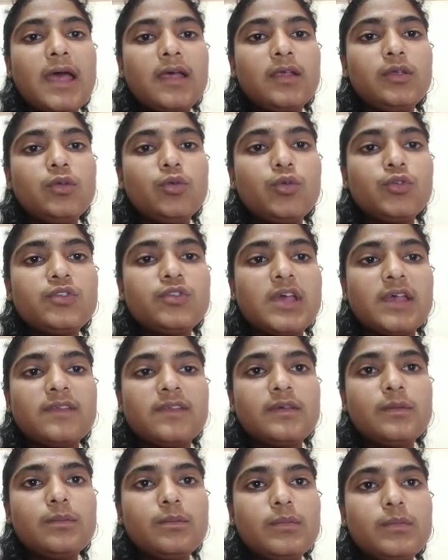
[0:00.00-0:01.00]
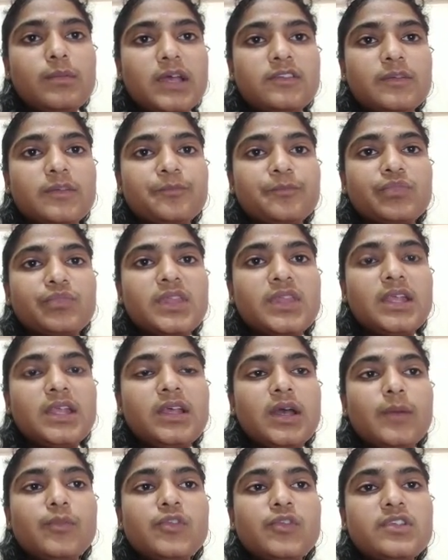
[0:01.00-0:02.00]
used as much.
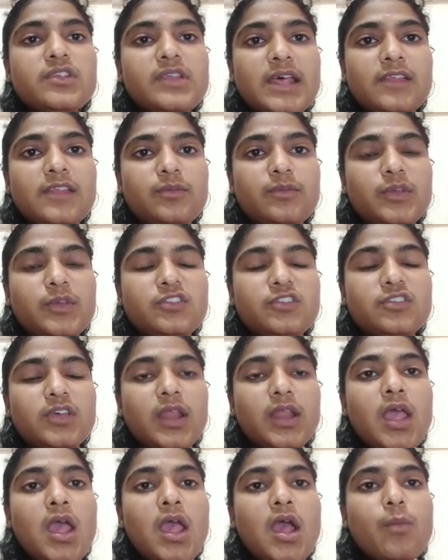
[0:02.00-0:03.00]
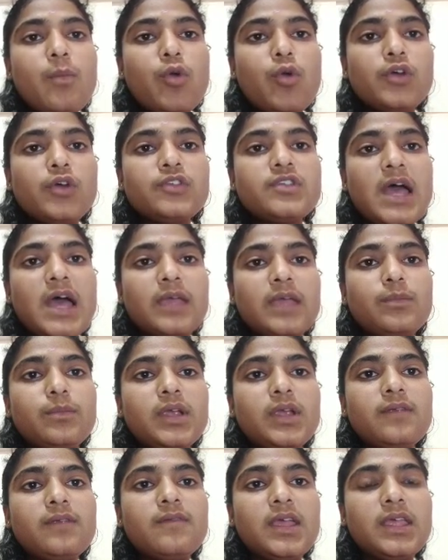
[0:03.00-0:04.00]
Then comes transmission. Most
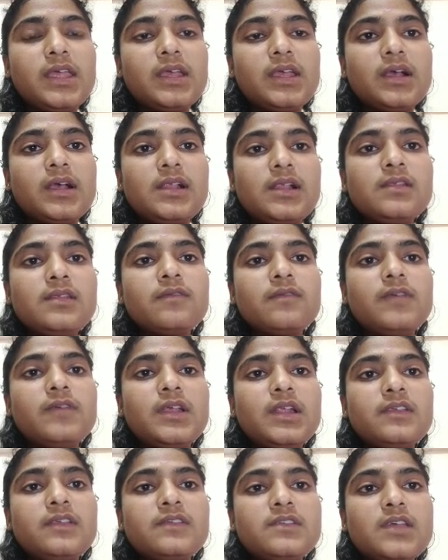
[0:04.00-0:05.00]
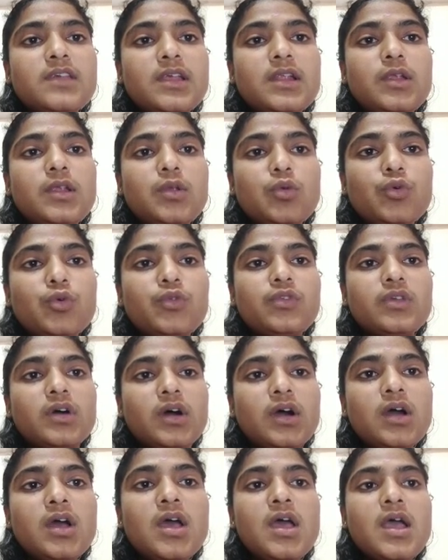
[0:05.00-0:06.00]
hybrid vehicles will still use
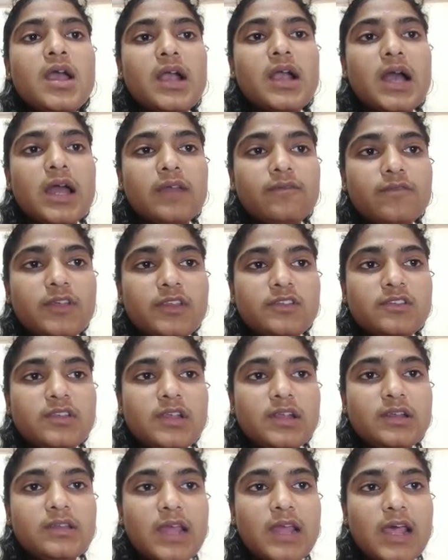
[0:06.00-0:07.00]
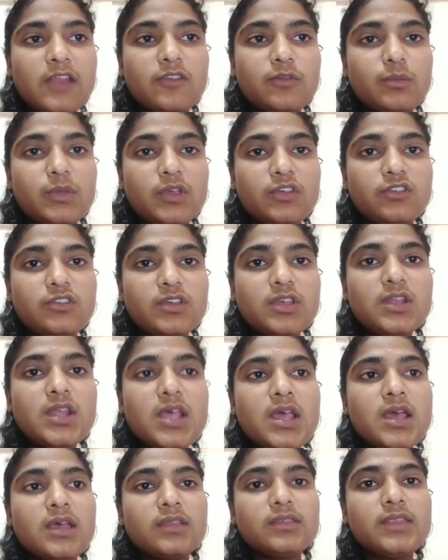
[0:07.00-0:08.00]
a conventional transmission
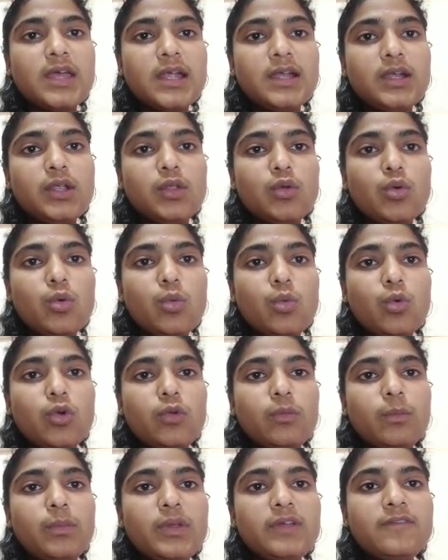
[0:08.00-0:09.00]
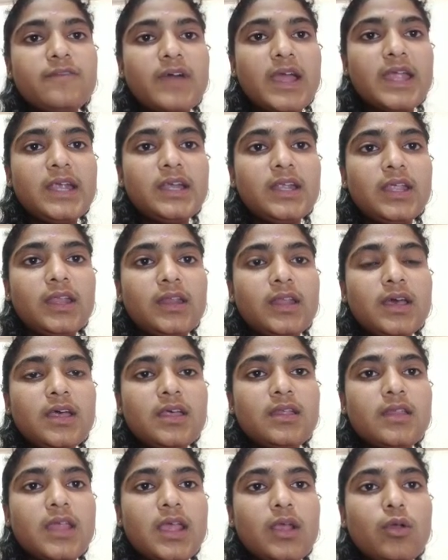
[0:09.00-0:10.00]
that you would be find in
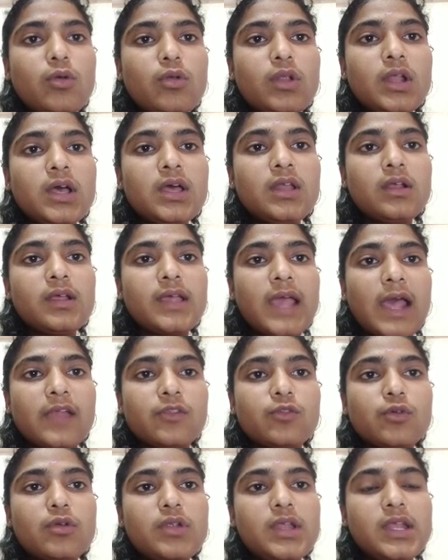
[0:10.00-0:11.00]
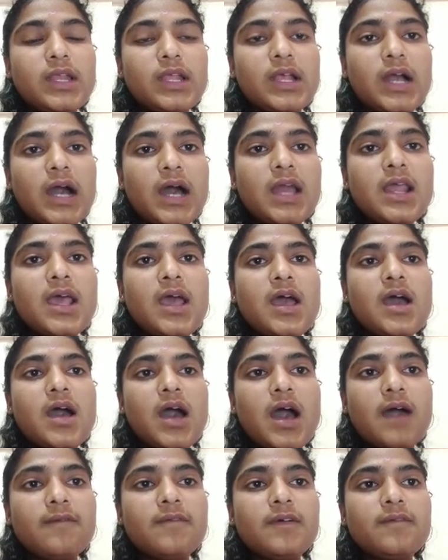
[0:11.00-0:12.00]
a regular gasoline car.
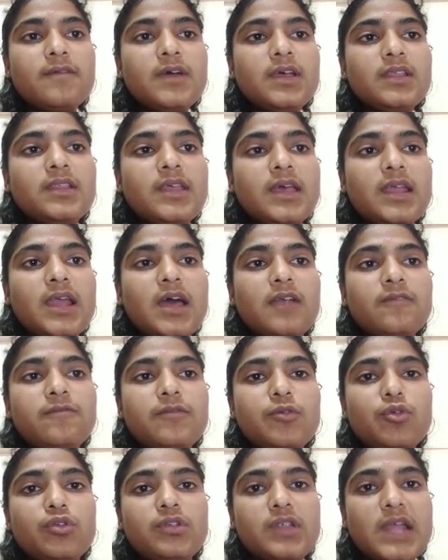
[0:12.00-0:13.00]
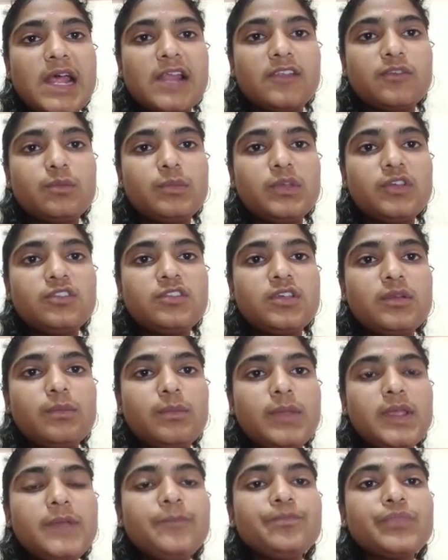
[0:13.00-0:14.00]
However, there are few
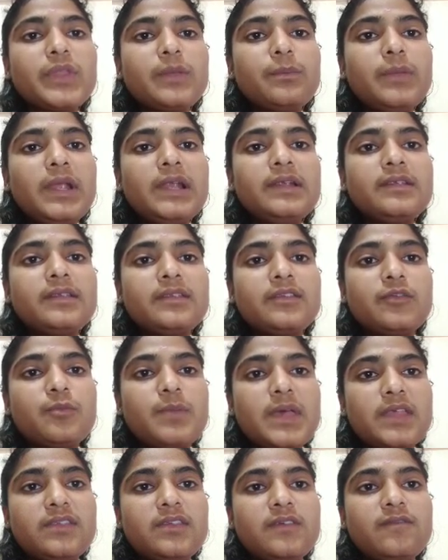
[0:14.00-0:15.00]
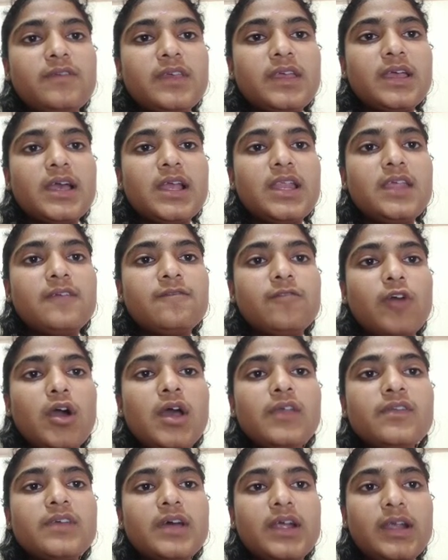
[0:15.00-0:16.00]
transmission being built specifically for
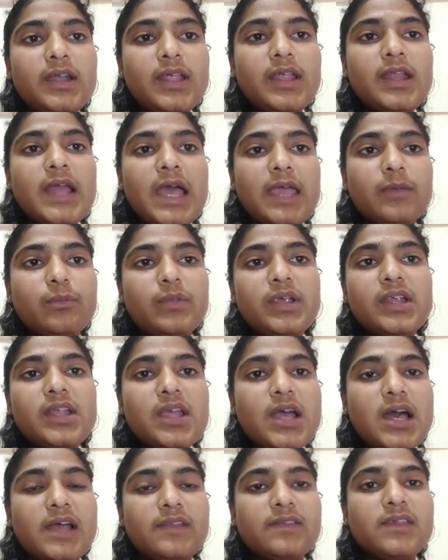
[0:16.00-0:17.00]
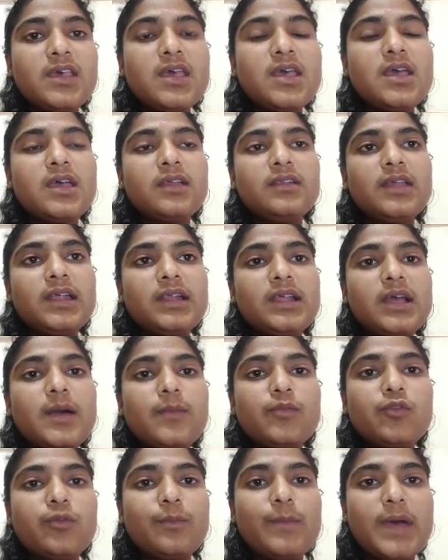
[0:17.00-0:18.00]
certain hybrid cars. Then
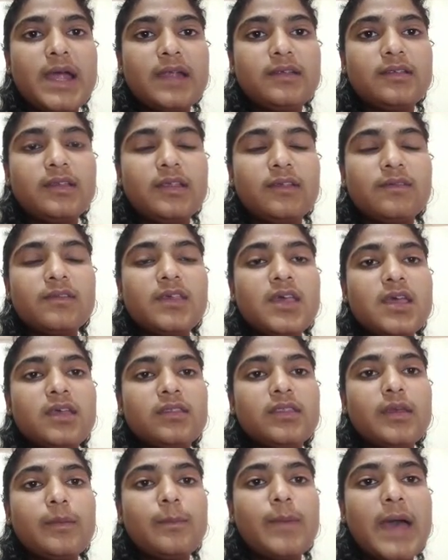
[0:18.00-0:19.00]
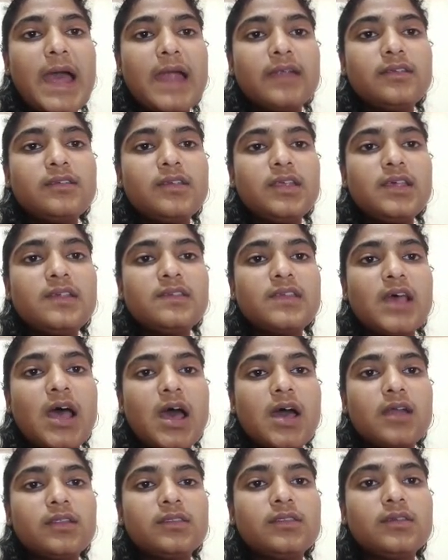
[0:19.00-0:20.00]
comes batteries. The batteries
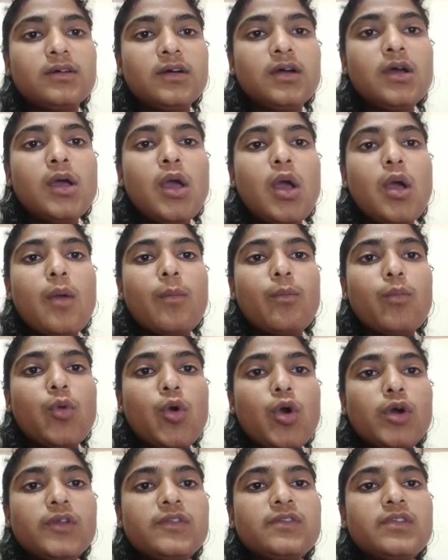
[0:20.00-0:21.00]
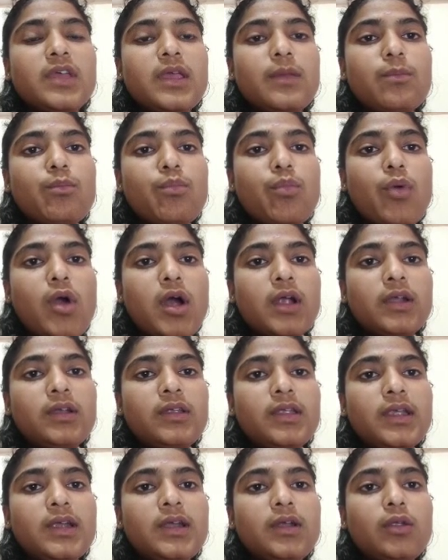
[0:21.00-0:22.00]
are the most
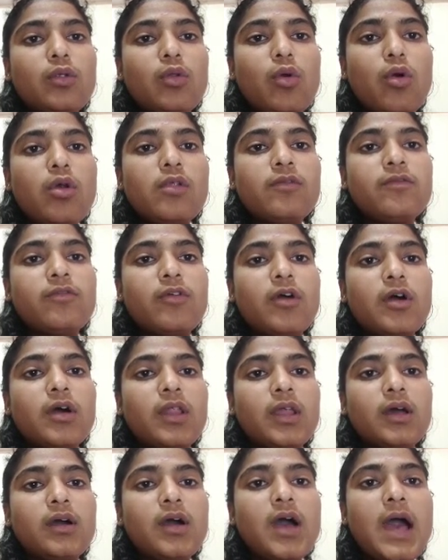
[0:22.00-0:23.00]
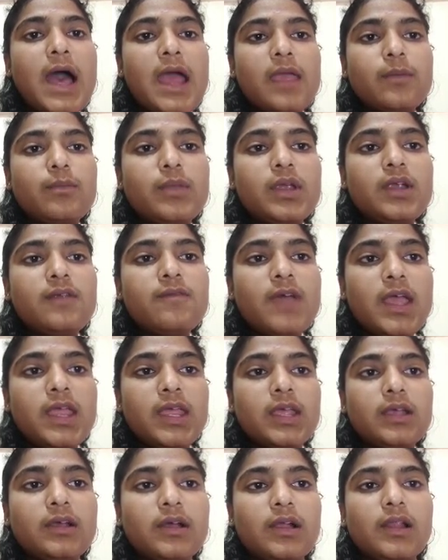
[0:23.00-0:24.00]
important role for a hybrid
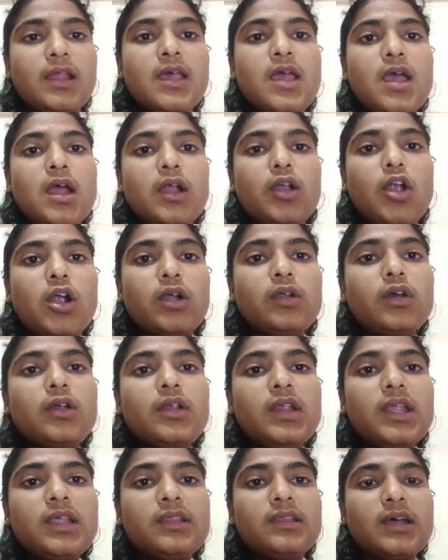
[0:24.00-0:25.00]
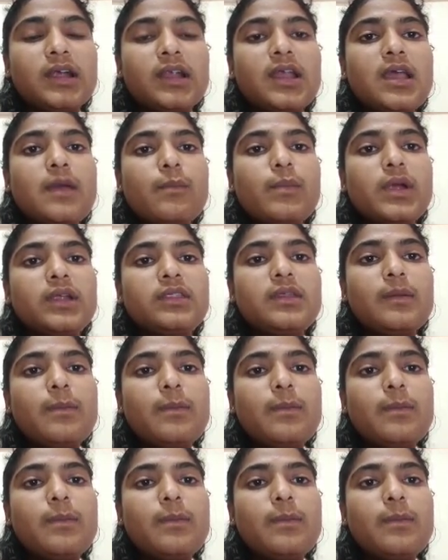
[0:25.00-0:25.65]
vehicle. Not only that, but the